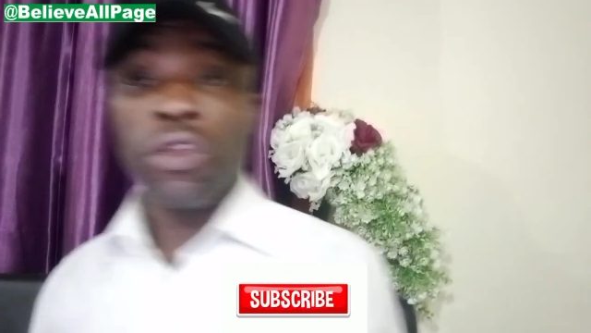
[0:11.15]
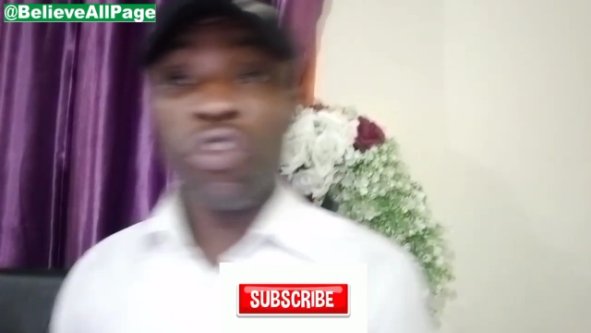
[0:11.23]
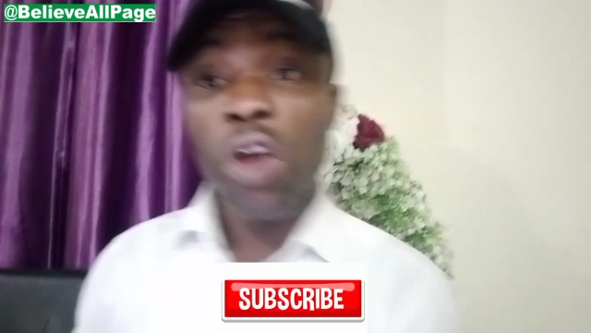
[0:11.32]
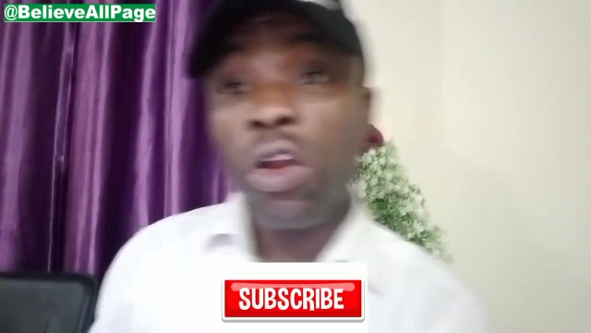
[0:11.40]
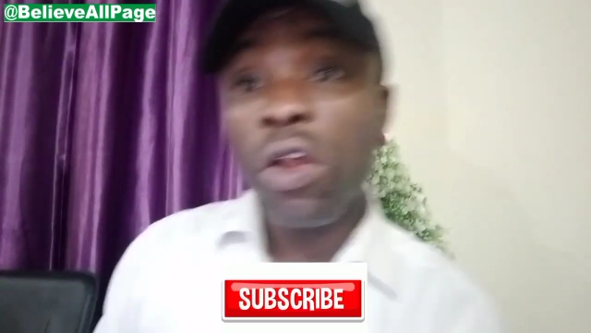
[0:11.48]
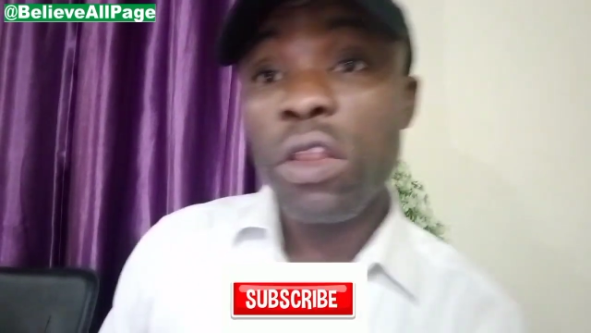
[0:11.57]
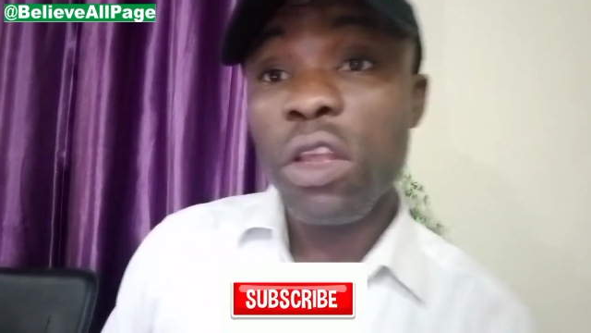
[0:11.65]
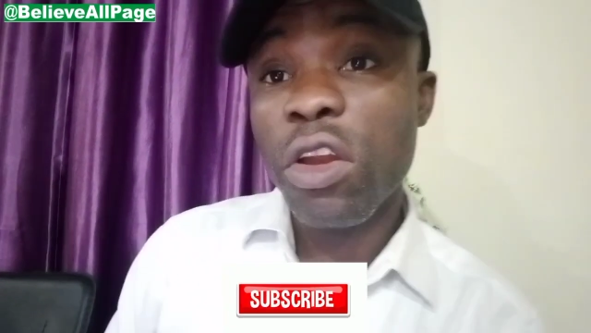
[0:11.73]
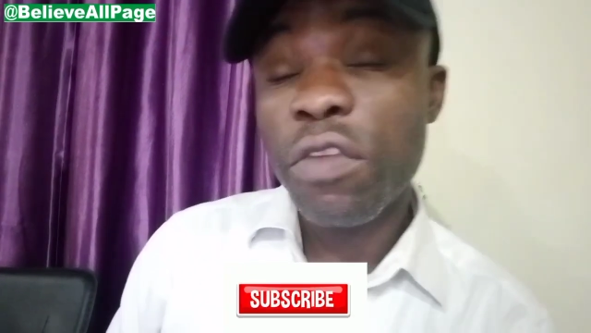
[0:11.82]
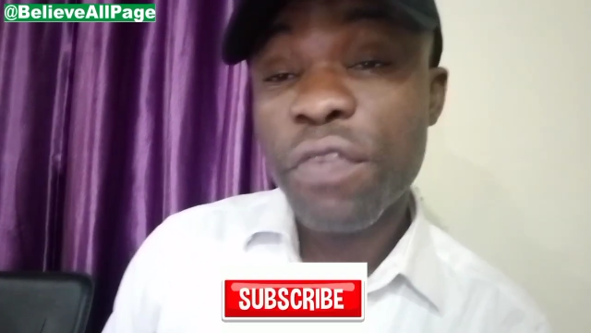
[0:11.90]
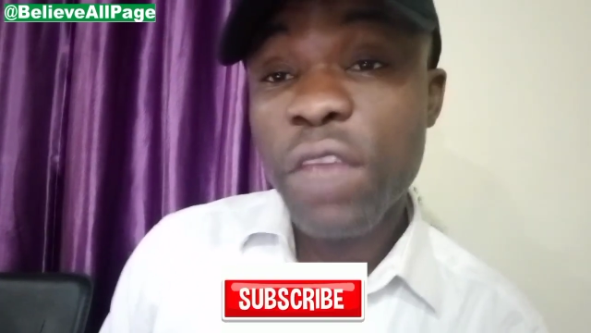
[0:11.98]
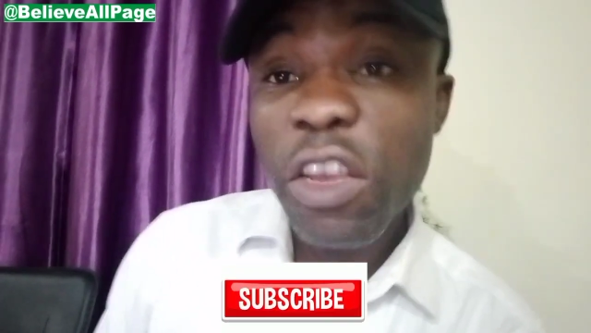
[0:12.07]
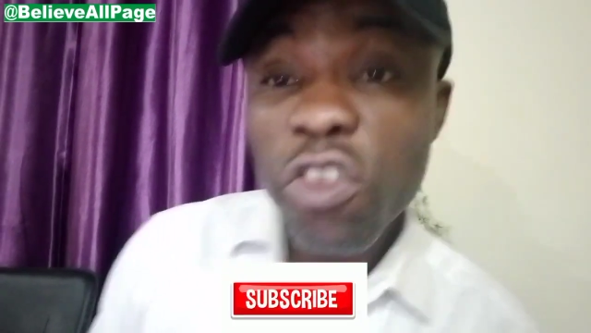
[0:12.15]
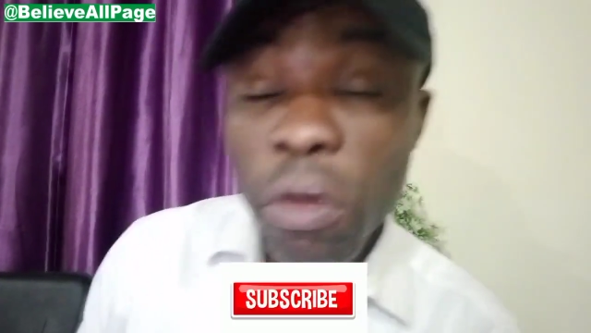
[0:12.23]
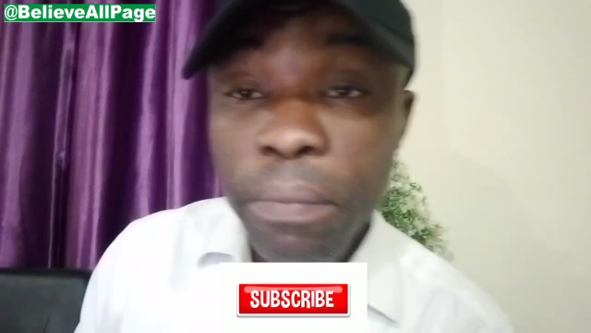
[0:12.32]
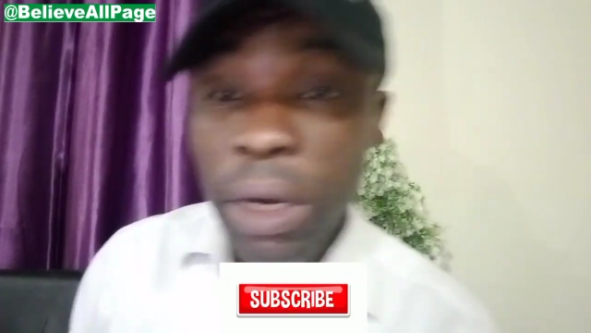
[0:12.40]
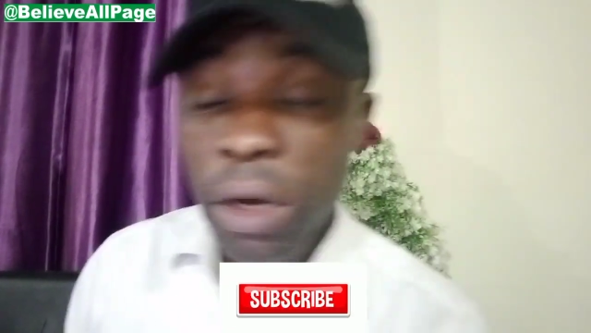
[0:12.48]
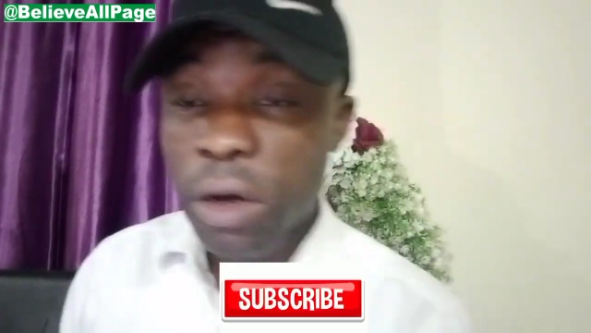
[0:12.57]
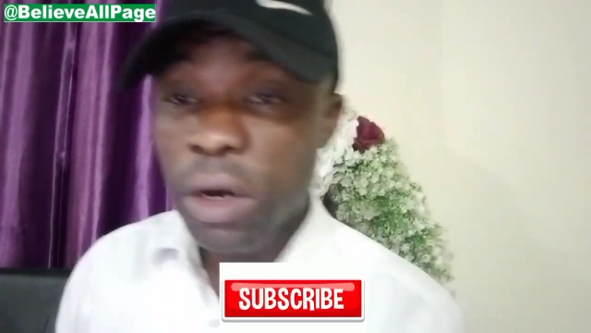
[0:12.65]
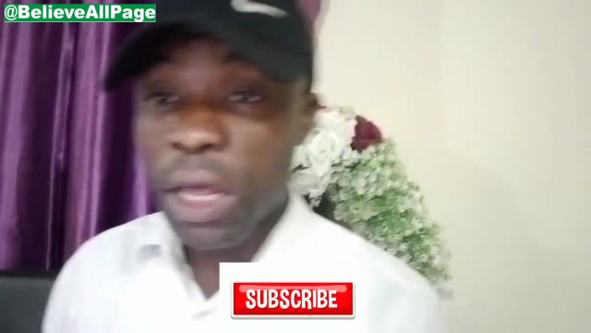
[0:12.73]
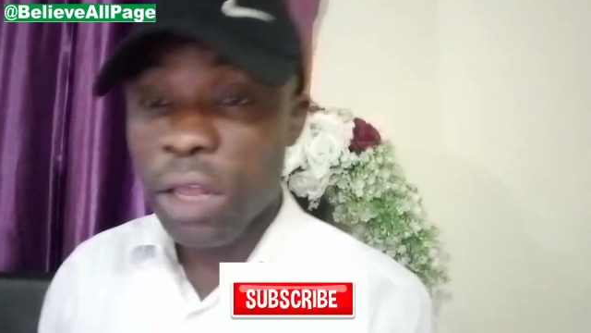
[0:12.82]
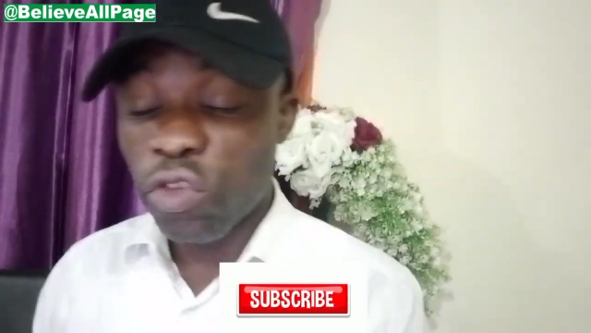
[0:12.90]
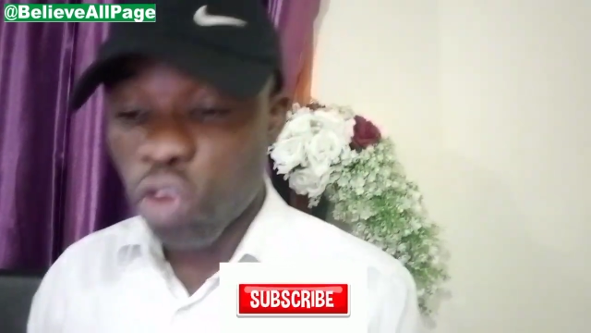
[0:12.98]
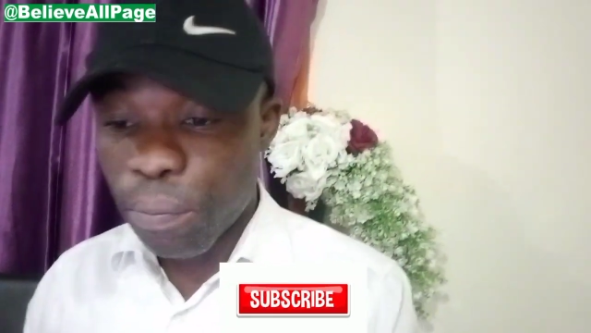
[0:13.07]
turn on the notification bell,
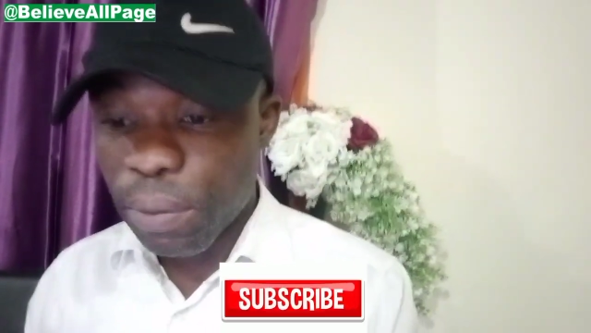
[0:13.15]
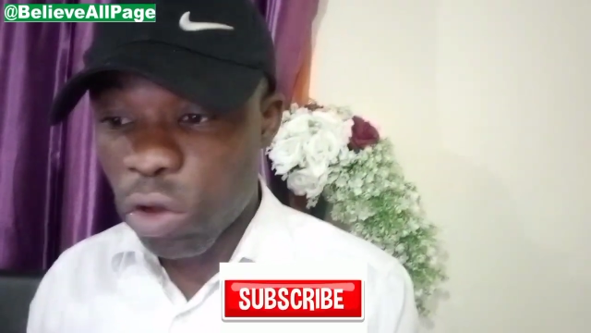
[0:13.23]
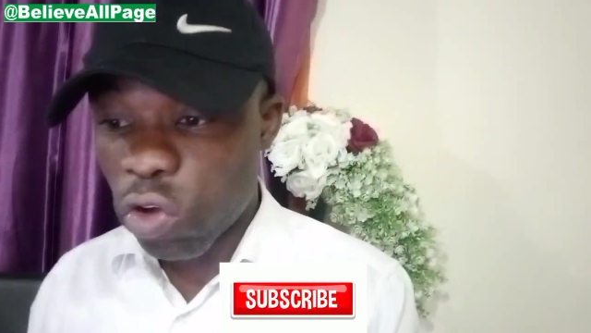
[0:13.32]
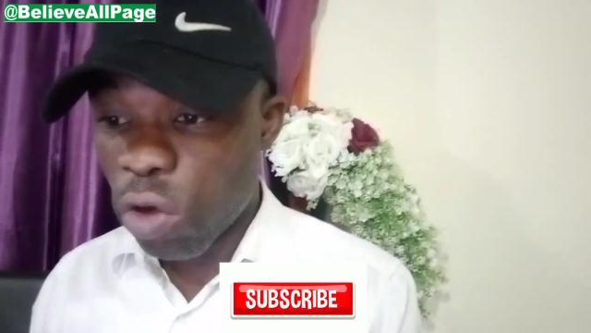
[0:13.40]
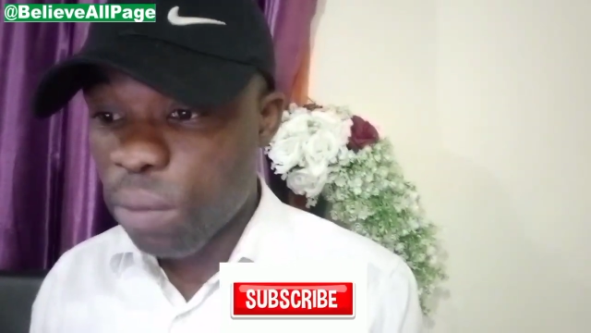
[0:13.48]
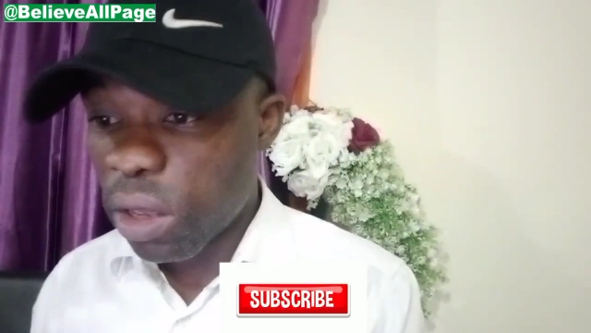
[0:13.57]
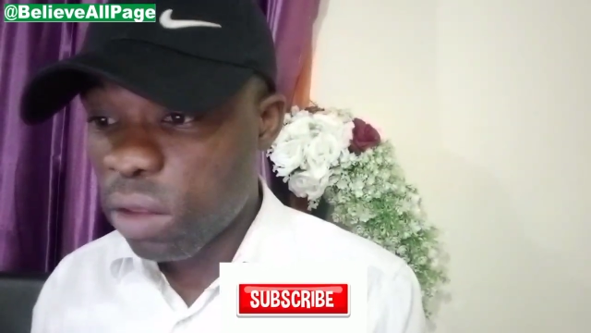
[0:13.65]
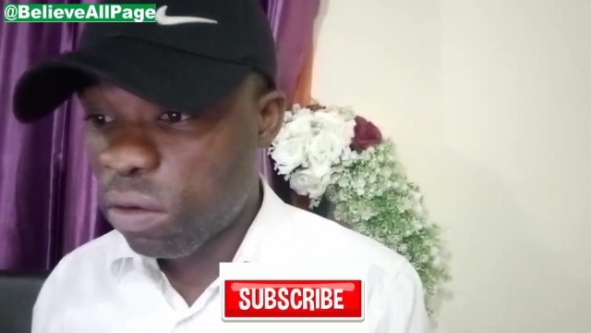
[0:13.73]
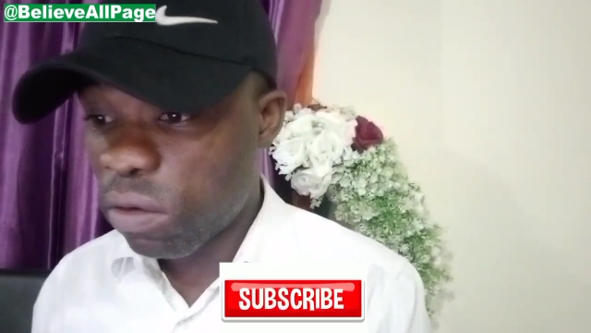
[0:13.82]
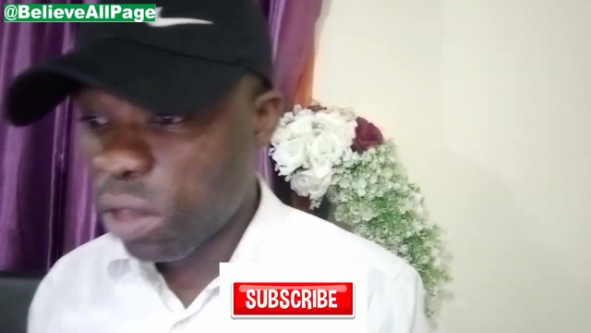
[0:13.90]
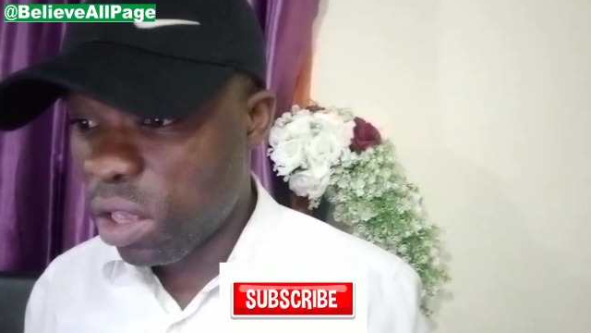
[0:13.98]
and drop a comment